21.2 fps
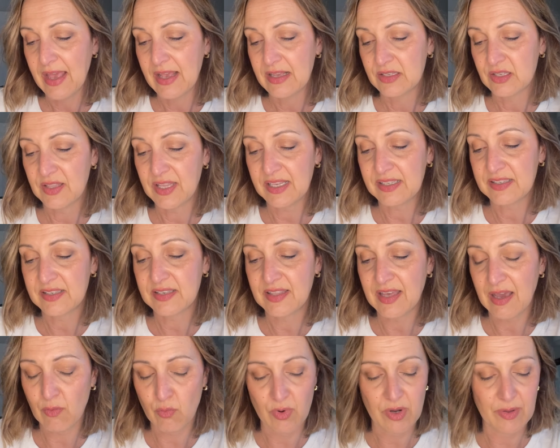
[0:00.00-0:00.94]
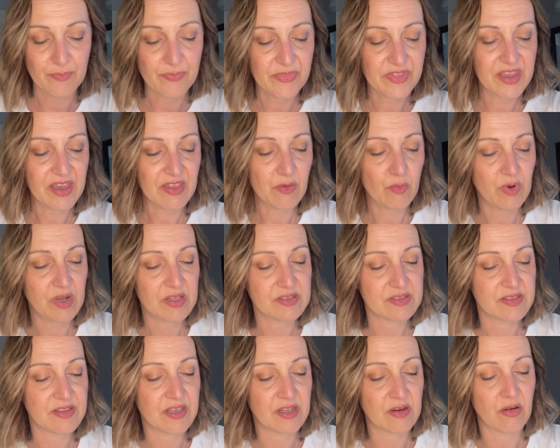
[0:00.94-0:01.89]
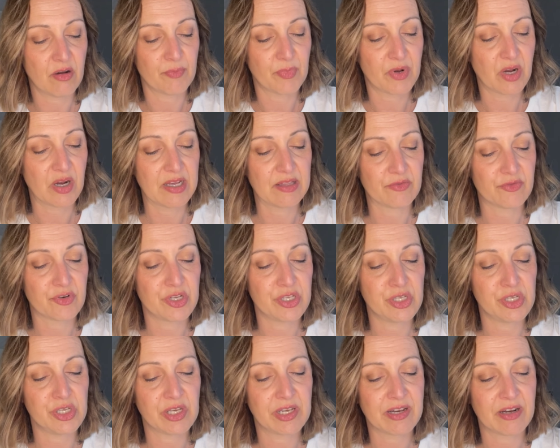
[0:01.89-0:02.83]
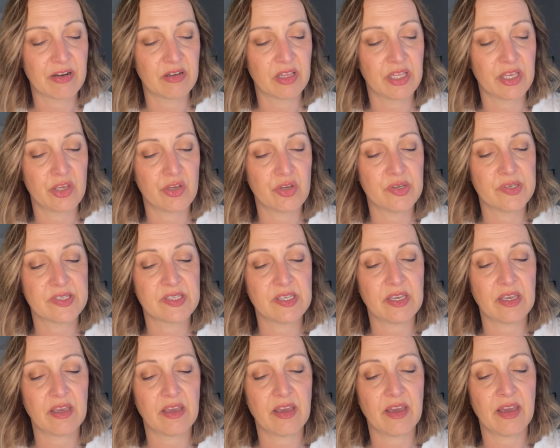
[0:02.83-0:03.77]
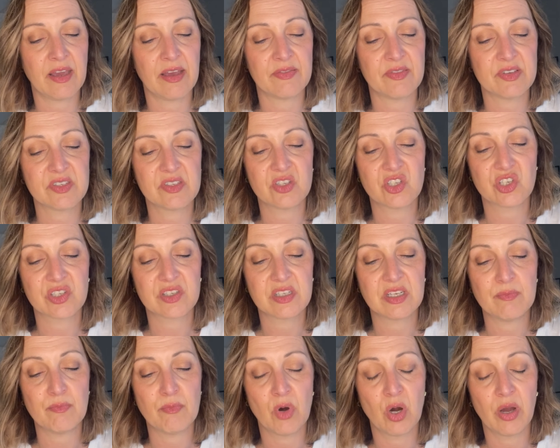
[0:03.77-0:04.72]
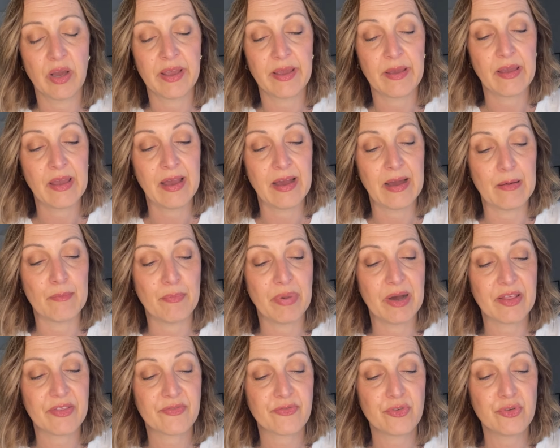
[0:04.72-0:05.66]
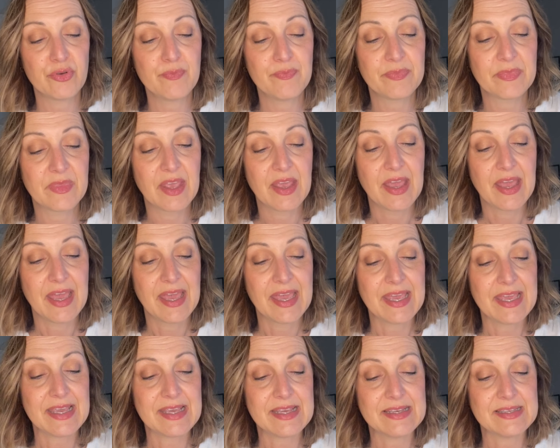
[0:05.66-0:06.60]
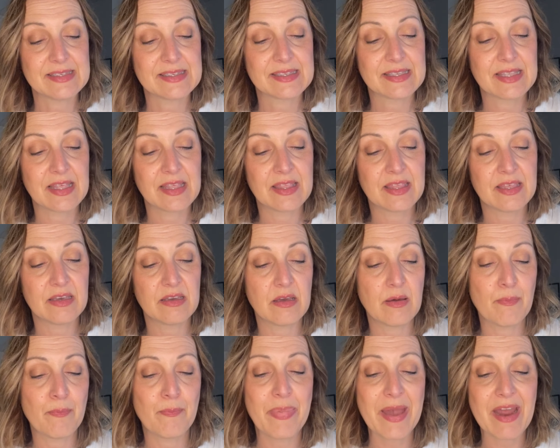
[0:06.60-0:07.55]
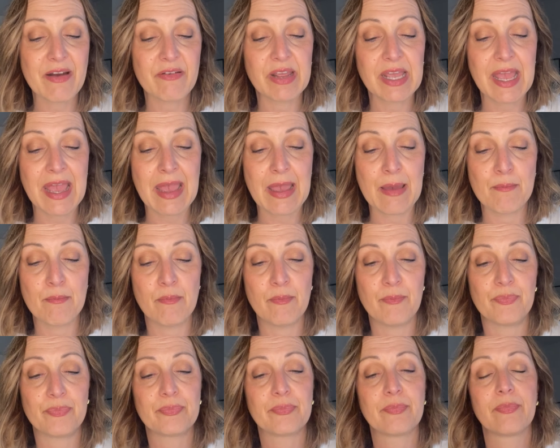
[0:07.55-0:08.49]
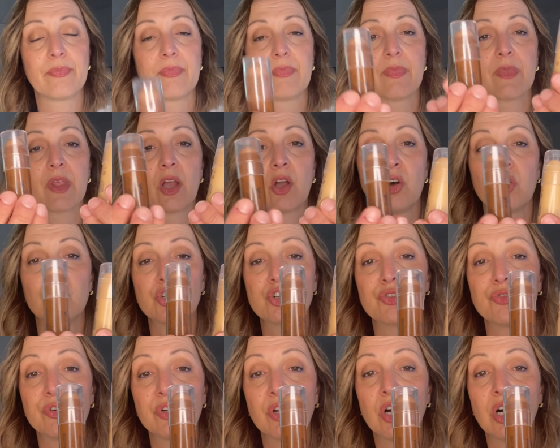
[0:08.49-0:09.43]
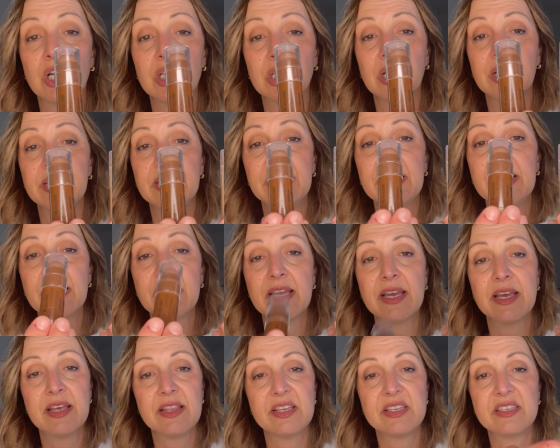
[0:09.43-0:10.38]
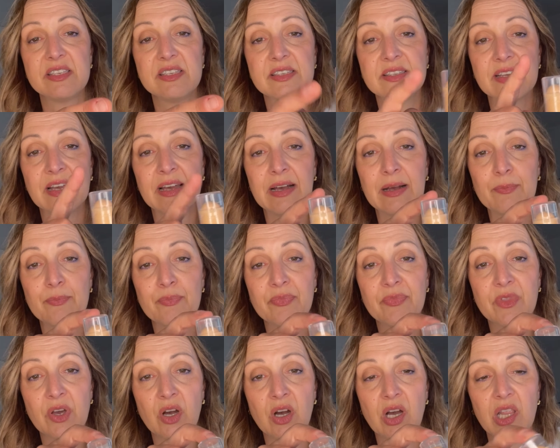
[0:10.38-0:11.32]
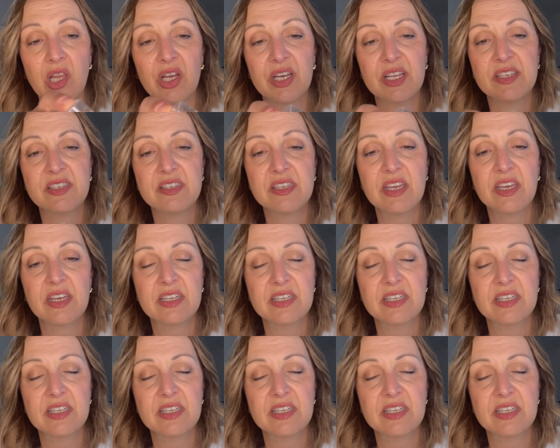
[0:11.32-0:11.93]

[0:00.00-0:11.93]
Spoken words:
So that's that one. The other one that I'm currently using, and this is just in my bathroom, is the Barry M contour and highlighting. This is the highlighting stick.